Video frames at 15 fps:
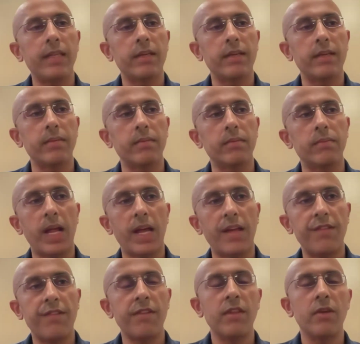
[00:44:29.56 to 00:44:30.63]
other
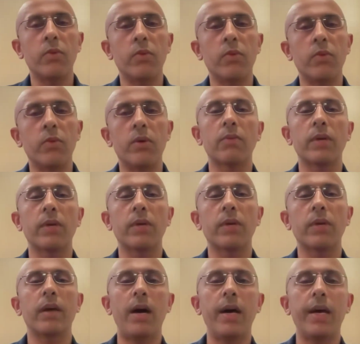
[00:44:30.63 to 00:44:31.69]
places in the world
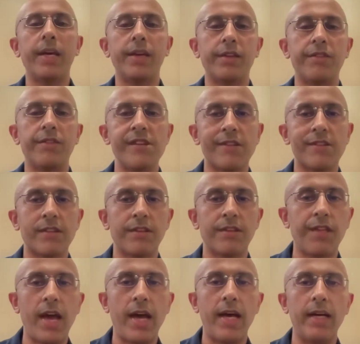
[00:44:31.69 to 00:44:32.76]
where eye
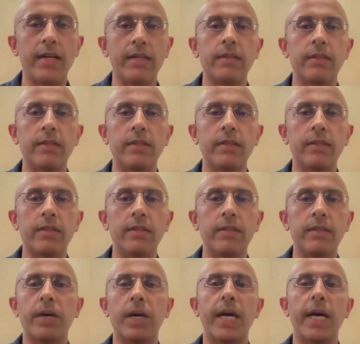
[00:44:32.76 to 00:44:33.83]
injections are
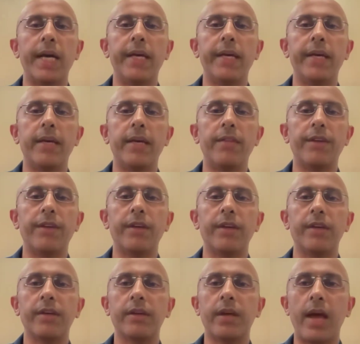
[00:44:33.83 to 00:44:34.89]
delivered by
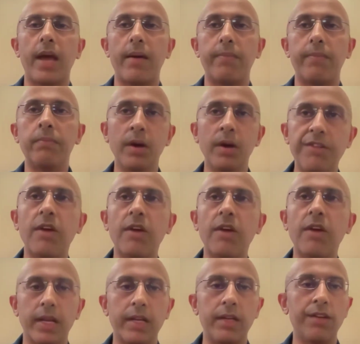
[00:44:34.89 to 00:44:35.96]
either most
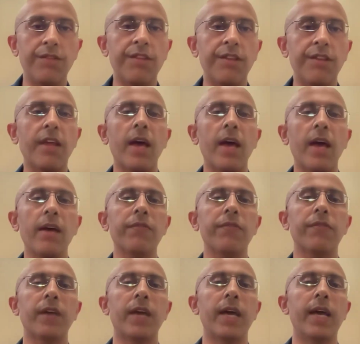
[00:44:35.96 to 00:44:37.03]
commonly nursing
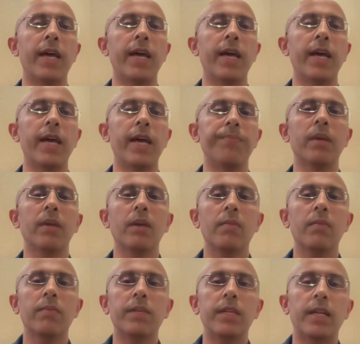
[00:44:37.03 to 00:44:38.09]
staff,
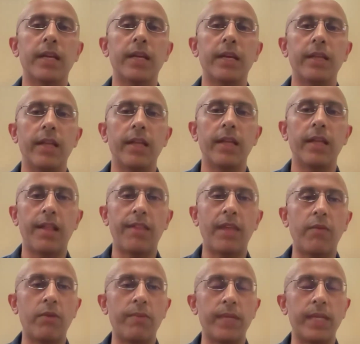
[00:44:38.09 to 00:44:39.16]
particularly
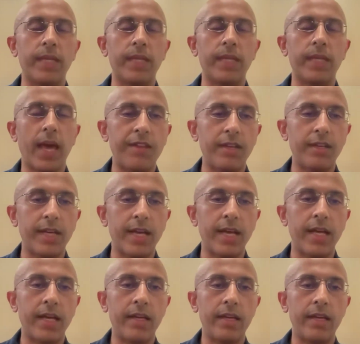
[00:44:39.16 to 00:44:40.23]
that would be the case in
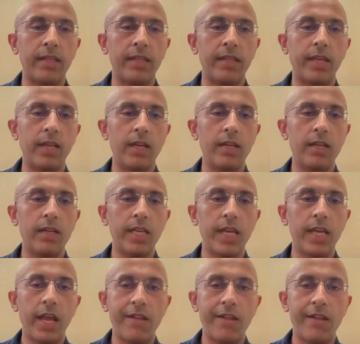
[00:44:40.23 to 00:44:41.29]
England in
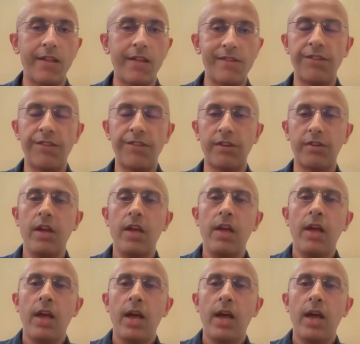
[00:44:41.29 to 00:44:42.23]
the NHS. So,